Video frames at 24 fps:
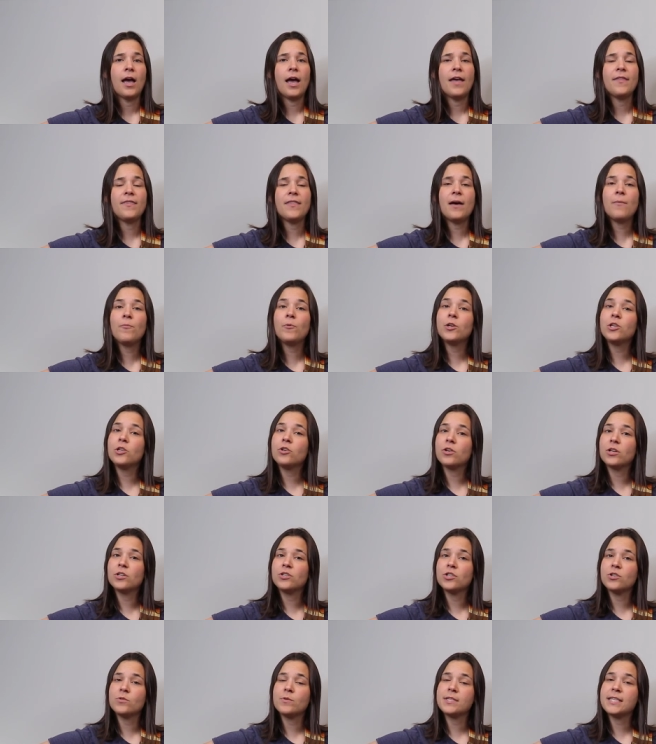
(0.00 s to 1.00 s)
And then what you
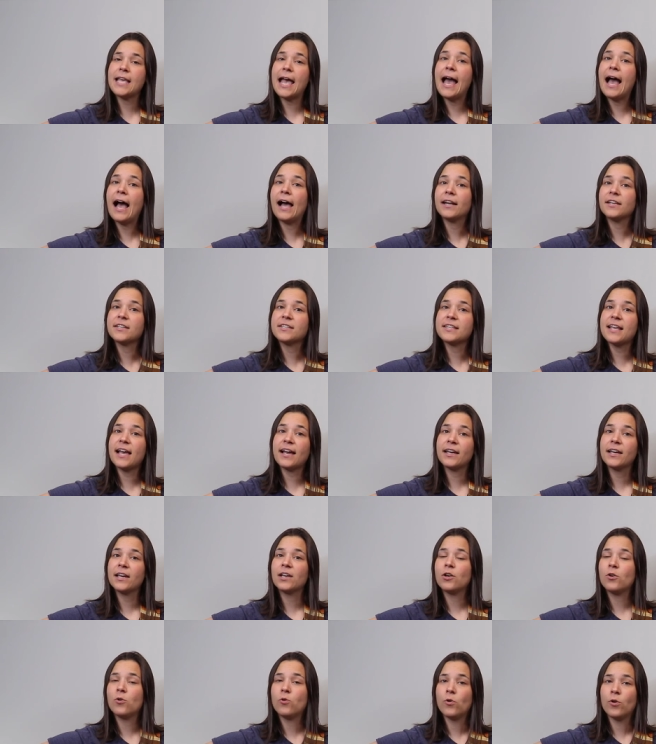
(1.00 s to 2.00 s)
can do is add a
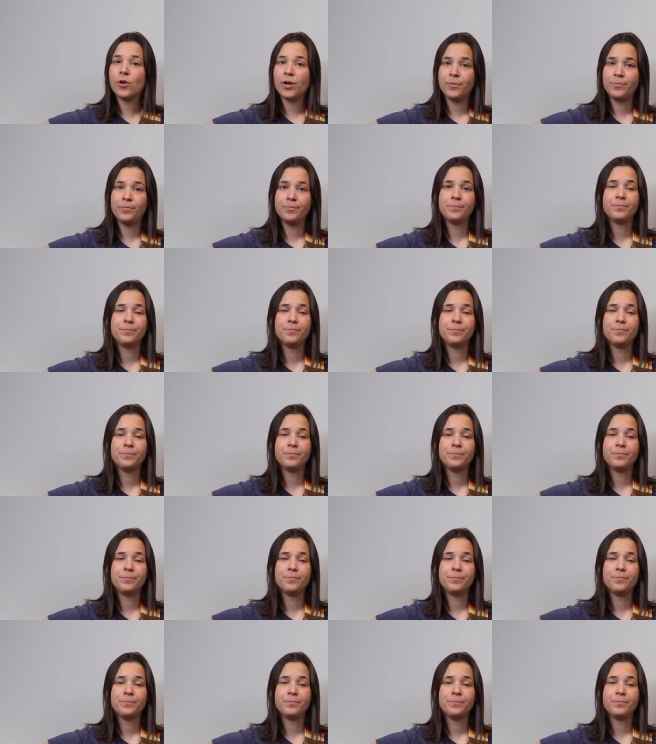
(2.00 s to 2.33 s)
second chord.